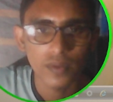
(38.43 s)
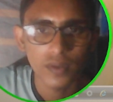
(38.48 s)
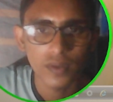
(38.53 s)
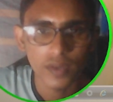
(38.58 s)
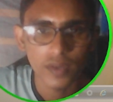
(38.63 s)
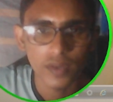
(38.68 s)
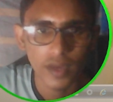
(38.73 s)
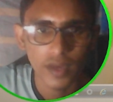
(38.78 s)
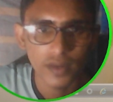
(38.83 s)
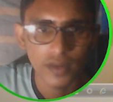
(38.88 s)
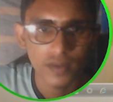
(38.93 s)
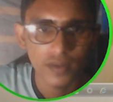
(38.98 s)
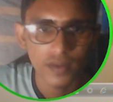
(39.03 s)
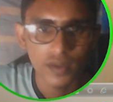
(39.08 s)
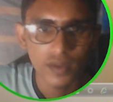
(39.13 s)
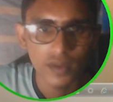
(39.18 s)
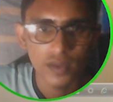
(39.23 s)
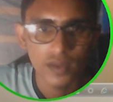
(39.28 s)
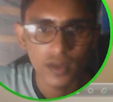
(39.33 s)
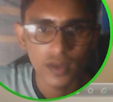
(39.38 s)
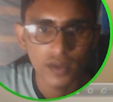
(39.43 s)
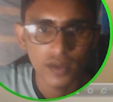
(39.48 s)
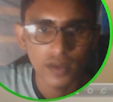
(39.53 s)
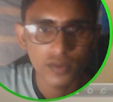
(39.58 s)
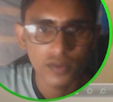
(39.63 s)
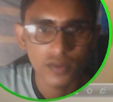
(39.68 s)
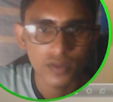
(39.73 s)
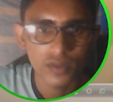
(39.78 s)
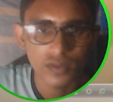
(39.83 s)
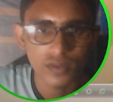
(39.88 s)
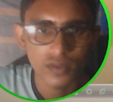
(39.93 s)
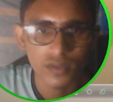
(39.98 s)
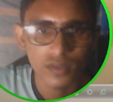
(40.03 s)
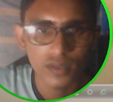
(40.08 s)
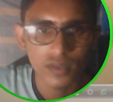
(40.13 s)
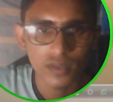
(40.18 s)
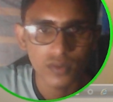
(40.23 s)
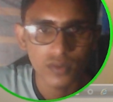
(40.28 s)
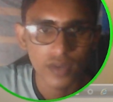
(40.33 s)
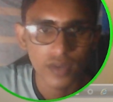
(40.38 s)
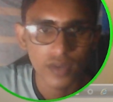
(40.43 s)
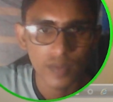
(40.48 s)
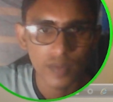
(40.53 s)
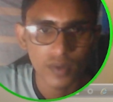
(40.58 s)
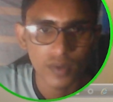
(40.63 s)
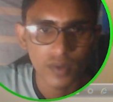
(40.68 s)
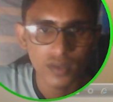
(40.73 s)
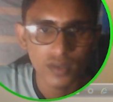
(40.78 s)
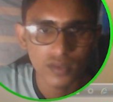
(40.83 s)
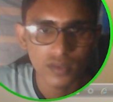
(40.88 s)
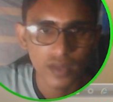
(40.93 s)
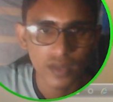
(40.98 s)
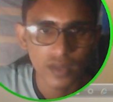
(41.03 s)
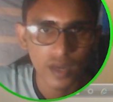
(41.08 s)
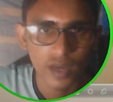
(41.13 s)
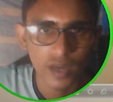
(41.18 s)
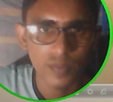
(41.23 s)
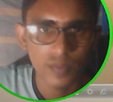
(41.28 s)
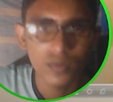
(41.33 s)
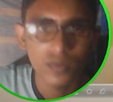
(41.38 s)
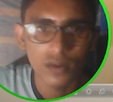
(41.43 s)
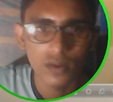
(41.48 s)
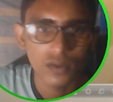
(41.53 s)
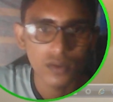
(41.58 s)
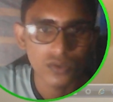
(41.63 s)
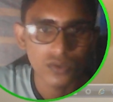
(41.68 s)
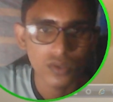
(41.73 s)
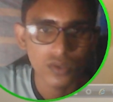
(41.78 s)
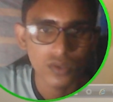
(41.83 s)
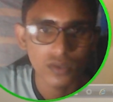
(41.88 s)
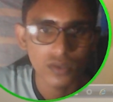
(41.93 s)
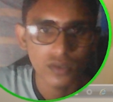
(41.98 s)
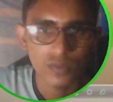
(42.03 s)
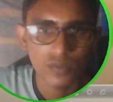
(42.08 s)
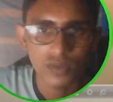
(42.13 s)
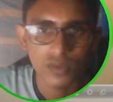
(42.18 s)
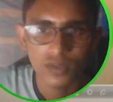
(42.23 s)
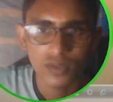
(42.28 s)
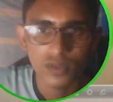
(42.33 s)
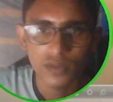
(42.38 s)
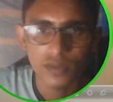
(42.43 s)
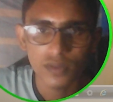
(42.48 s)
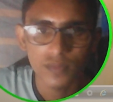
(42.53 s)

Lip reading: Here you can see your CapCut app installed to your PC.